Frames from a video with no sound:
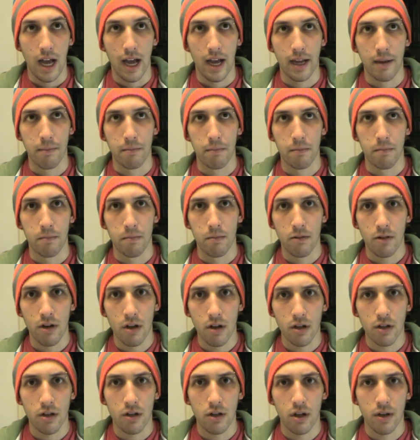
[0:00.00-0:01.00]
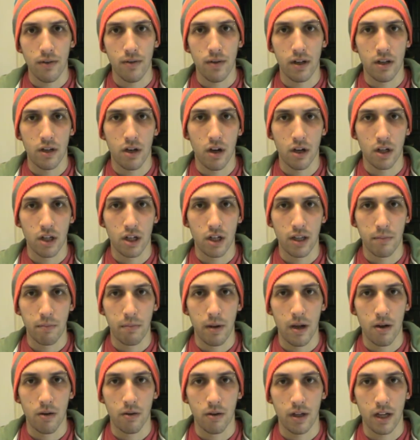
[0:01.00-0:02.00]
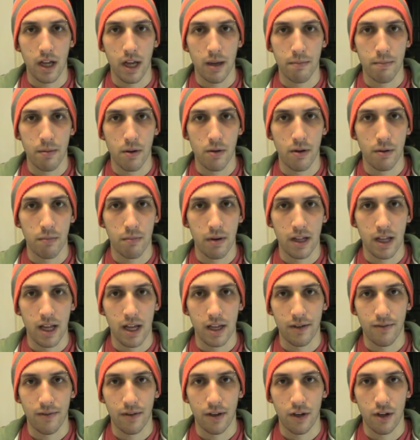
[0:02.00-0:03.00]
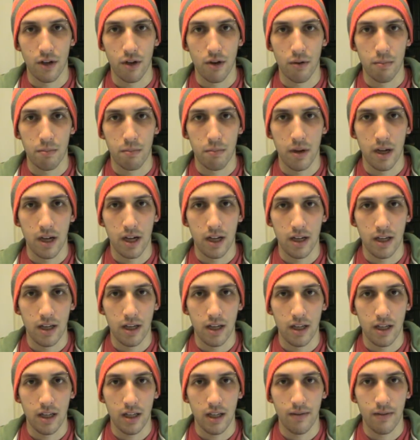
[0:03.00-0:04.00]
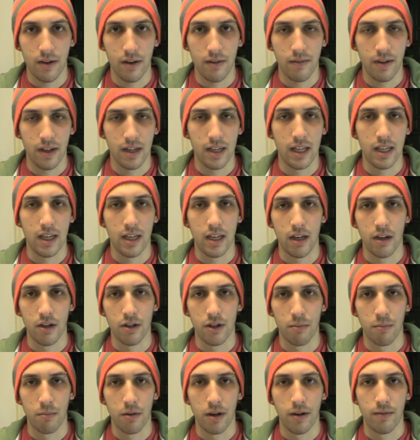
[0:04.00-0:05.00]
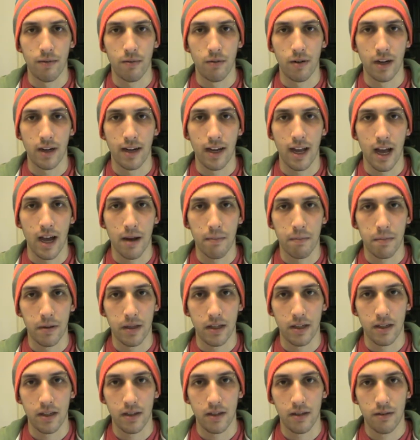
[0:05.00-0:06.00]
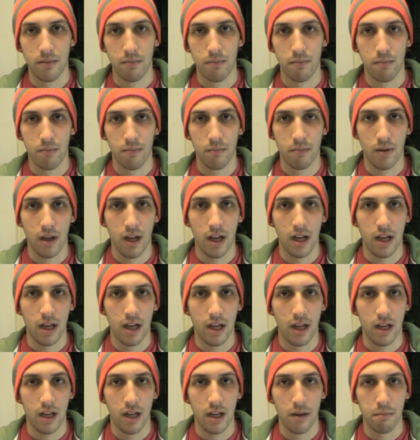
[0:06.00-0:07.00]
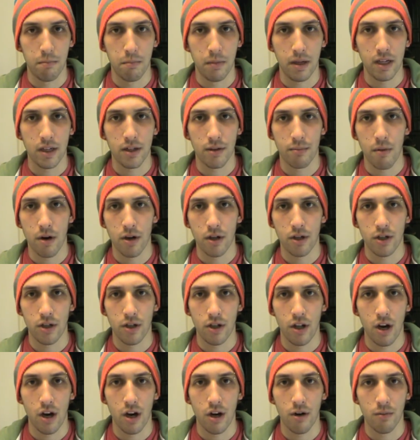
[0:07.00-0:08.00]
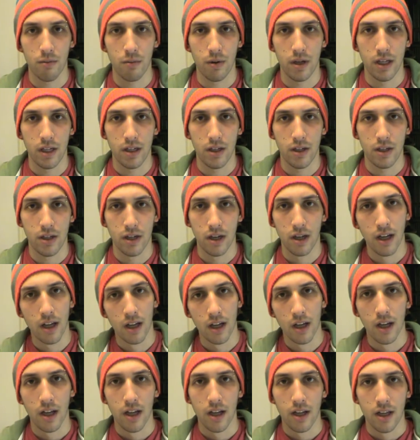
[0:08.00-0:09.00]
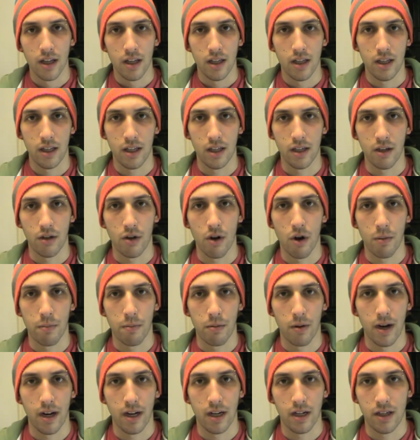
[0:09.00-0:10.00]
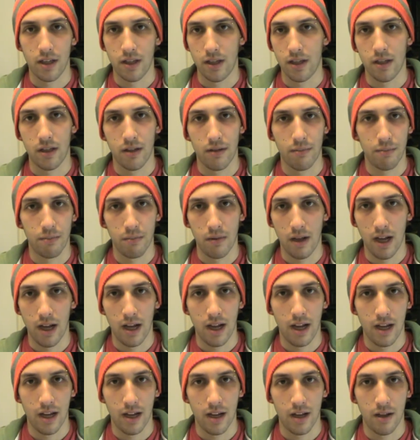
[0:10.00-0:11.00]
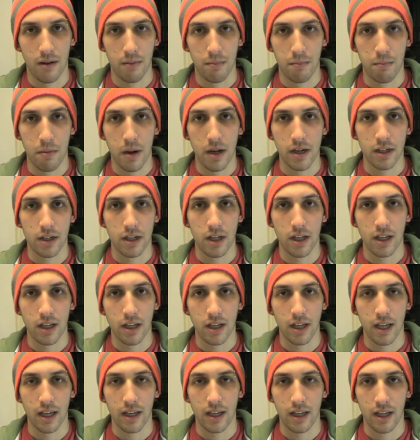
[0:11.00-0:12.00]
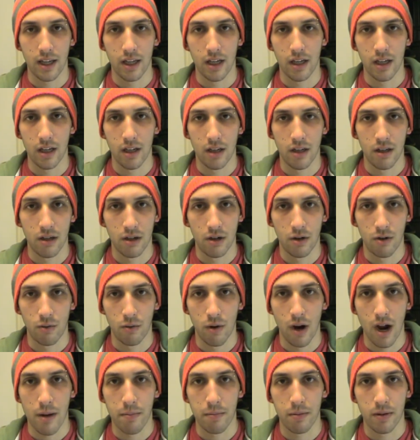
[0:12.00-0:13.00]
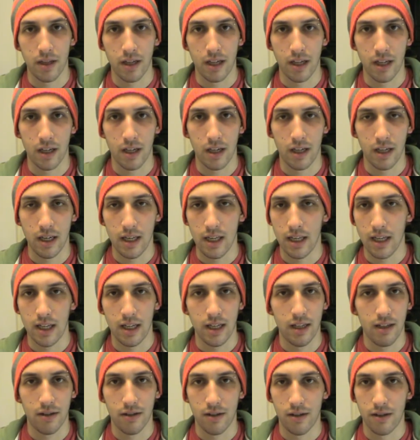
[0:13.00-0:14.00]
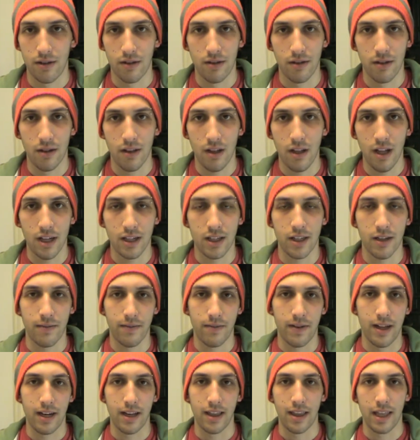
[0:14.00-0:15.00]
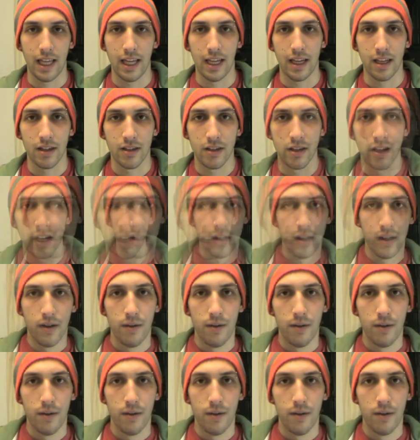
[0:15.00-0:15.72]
I'm not sure if I talked about Kenpo in my last video, but even if I did, here's a brief recap. It's mixed martial art, which incorporates punching, kicking, grappling, knees, lots of fun things.